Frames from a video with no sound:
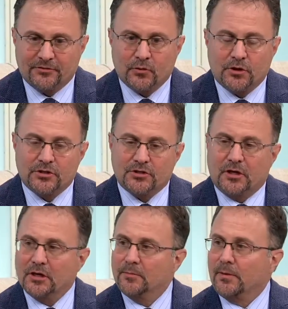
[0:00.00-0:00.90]
Florida
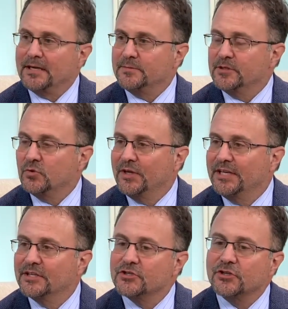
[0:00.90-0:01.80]
started approximately 20
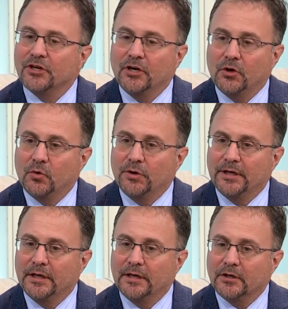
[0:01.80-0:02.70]
years ago when
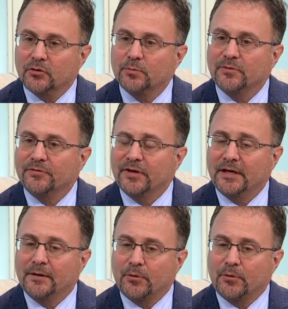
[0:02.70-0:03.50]
a group of uh,